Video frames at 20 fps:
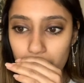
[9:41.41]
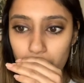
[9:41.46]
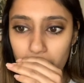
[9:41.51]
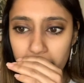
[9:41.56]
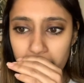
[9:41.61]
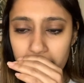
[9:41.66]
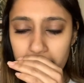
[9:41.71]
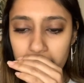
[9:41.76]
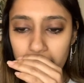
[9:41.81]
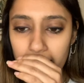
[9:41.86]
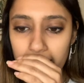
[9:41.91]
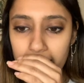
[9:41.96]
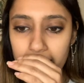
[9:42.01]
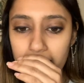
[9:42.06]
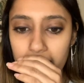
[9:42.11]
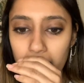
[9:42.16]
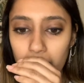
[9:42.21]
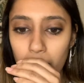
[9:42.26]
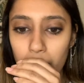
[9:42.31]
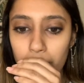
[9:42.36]
I like
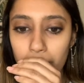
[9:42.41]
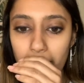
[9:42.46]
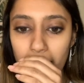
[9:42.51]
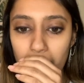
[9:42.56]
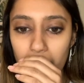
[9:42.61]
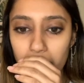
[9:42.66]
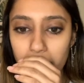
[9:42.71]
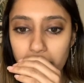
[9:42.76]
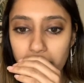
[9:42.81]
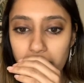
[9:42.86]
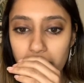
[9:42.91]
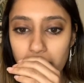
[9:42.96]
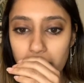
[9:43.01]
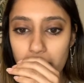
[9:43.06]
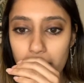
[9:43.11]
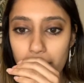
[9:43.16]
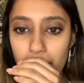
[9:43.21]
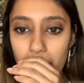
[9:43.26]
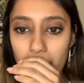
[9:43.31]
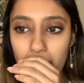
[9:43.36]
about
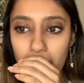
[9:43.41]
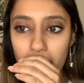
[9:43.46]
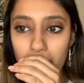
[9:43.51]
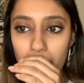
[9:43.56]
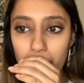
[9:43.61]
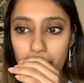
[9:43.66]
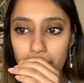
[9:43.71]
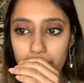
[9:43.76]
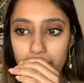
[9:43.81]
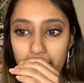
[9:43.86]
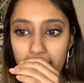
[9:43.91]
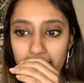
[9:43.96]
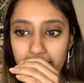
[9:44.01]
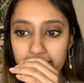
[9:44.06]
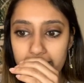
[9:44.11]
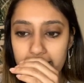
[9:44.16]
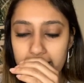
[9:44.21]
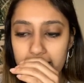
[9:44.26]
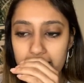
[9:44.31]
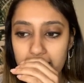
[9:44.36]

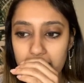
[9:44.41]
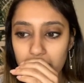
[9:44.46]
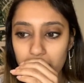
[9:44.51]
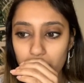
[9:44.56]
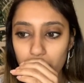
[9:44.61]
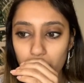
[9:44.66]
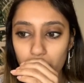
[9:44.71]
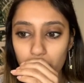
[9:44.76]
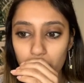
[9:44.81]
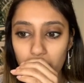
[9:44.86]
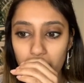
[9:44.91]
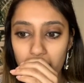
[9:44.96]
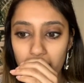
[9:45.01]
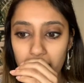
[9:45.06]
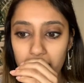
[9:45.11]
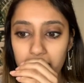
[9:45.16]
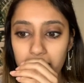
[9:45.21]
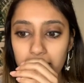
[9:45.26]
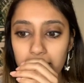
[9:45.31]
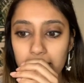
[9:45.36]
Magnet as
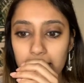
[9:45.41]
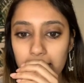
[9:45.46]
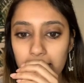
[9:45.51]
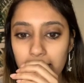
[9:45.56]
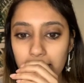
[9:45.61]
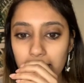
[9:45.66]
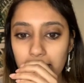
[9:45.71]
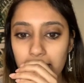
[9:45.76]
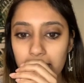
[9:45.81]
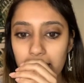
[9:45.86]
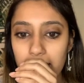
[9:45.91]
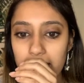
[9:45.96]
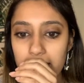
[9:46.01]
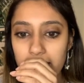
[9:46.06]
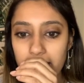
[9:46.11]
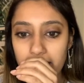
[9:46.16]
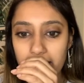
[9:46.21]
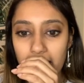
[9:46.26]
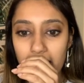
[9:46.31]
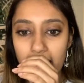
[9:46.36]
well
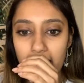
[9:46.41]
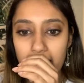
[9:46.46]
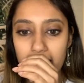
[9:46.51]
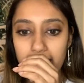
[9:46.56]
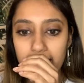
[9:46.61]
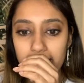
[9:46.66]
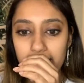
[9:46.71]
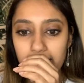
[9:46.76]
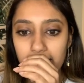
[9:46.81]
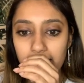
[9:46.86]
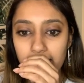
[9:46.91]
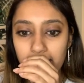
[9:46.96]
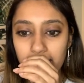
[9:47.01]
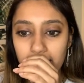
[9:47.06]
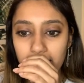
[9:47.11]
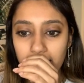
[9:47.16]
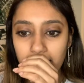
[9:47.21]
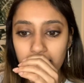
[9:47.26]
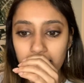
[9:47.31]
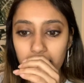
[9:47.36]
is that,
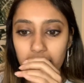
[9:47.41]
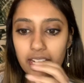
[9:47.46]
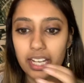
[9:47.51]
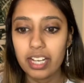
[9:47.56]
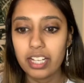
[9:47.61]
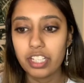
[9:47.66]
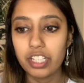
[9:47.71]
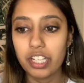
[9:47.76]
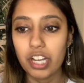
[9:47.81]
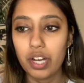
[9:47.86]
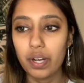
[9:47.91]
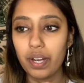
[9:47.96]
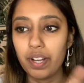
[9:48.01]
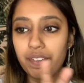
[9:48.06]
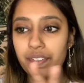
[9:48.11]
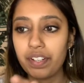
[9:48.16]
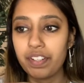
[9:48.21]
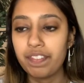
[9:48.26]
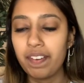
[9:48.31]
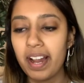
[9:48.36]
you know,
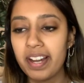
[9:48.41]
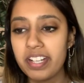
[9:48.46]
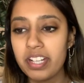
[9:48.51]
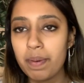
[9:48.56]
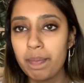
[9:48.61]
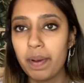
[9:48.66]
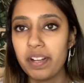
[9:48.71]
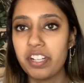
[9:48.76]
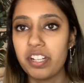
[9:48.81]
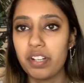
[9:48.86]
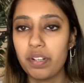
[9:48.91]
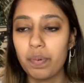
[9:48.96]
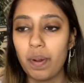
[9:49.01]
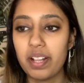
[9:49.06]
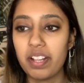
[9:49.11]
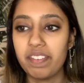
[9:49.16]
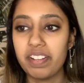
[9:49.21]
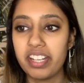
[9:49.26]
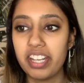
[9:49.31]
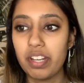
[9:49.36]
if you're finding a bunch of
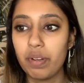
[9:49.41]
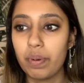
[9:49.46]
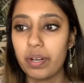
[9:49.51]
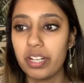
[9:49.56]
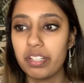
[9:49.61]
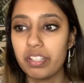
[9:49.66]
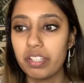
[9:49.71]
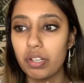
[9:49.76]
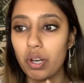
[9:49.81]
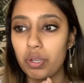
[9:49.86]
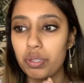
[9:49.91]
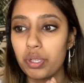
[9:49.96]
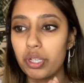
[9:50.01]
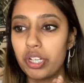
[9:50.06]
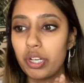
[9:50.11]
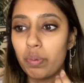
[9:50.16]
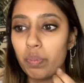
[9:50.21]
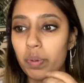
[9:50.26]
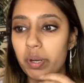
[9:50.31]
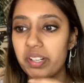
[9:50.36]
irrelevant keywords, go through
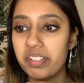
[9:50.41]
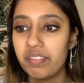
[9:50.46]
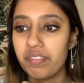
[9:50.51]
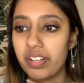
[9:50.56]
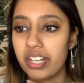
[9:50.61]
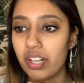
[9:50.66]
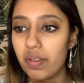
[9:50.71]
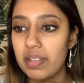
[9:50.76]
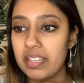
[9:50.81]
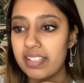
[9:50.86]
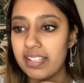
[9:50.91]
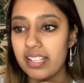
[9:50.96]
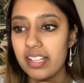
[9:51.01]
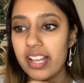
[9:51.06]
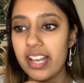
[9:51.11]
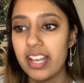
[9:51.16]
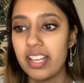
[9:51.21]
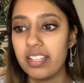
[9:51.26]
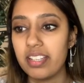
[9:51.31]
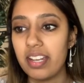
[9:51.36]
your word frequency
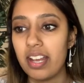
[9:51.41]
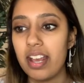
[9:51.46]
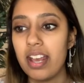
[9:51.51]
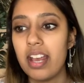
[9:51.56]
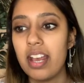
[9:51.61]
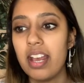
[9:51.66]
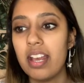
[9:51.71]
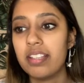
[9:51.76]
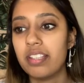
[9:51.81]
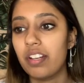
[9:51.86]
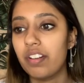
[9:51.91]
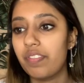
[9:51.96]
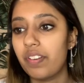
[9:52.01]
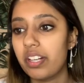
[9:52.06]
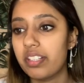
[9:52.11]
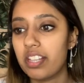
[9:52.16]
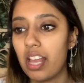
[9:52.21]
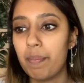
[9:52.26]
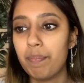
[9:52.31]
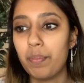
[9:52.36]
list. So, for
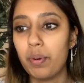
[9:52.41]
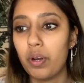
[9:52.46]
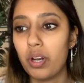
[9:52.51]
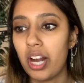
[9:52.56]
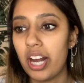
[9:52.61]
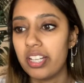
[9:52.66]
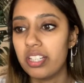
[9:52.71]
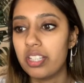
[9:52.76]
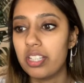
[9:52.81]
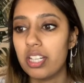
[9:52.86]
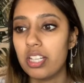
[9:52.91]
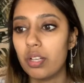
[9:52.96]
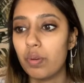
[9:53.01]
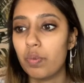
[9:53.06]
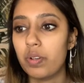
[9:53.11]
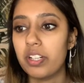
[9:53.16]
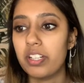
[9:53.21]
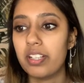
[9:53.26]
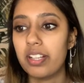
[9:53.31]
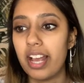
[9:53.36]
example, I see the
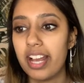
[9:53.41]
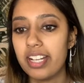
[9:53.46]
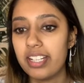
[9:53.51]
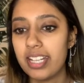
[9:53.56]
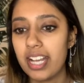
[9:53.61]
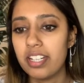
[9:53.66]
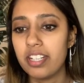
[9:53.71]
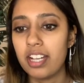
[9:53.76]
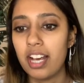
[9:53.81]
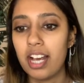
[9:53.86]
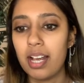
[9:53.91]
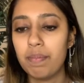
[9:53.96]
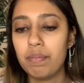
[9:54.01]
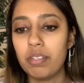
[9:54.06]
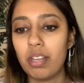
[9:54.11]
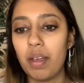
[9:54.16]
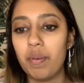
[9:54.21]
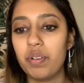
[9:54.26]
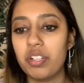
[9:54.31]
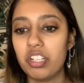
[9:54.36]
word light 10 times.
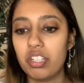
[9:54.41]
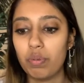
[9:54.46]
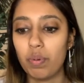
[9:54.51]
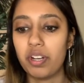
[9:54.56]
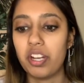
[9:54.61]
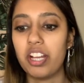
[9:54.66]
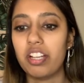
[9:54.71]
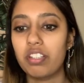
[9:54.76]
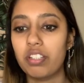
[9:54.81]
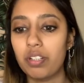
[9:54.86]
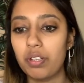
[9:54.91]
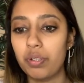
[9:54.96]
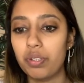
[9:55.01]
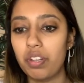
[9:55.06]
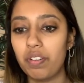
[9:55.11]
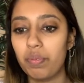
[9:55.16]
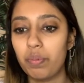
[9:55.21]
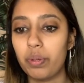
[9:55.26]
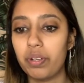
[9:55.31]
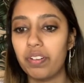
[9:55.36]
I would just want to exclude
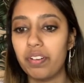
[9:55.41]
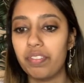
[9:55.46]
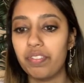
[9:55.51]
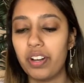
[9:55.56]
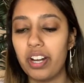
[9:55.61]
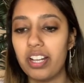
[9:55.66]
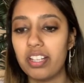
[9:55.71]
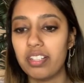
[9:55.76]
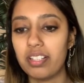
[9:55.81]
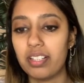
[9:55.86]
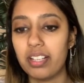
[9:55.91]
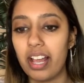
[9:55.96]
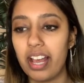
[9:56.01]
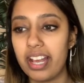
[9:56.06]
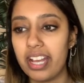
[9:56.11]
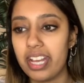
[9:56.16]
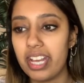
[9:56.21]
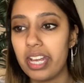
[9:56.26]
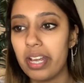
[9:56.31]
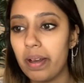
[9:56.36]
the phrase
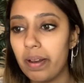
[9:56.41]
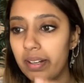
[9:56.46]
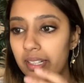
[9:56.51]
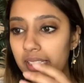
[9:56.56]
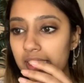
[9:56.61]
light.